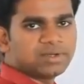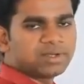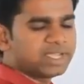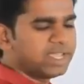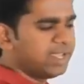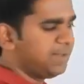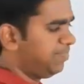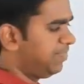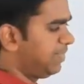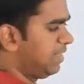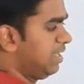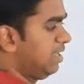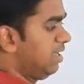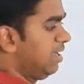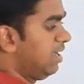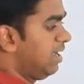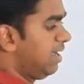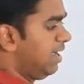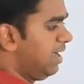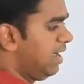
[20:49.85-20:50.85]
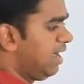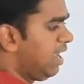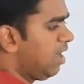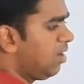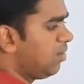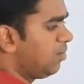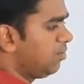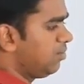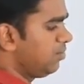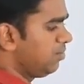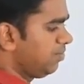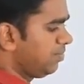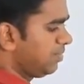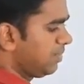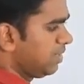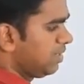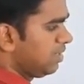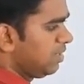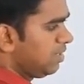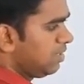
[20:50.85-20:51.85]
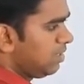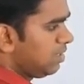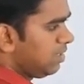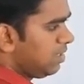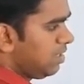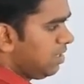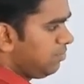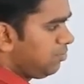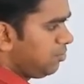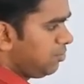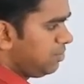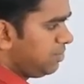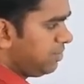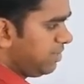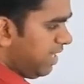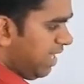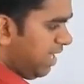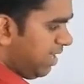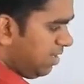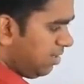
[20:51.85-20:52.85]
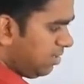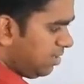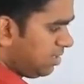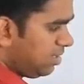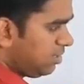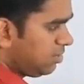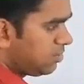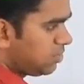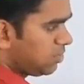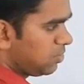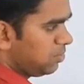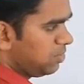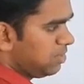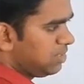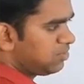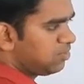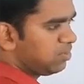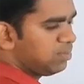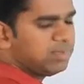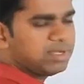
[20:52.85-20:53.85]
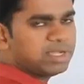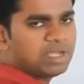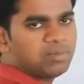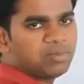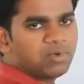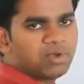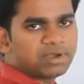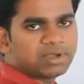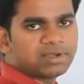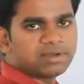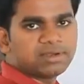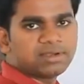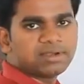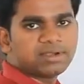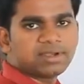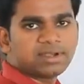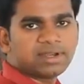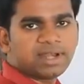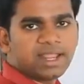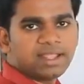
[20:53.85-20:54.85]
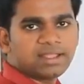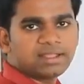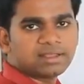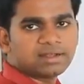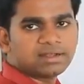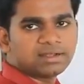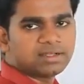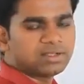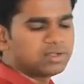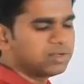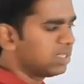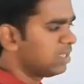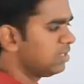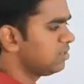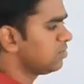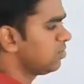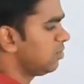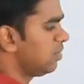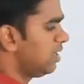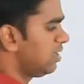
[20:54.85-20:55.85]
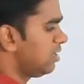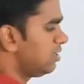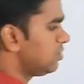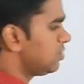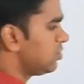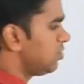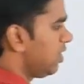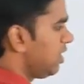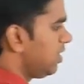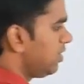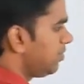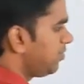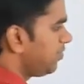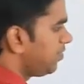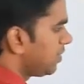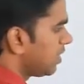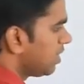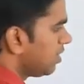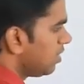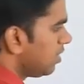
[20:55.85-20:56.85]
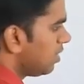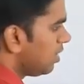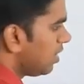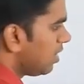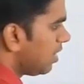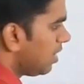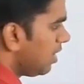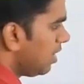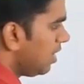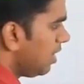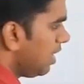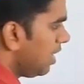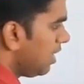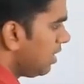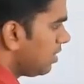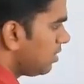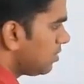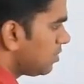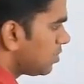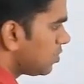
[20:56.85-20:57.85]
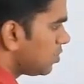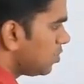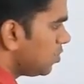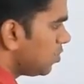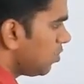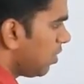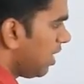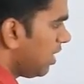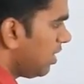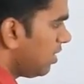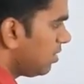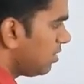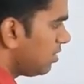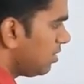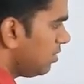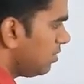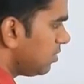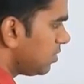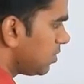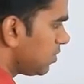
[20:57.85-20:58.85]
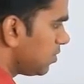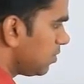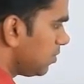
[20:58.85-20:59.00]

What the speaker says: Okay. Now if we join these two, this will become what? Triangle. Okay. So let us join. Let us join these two.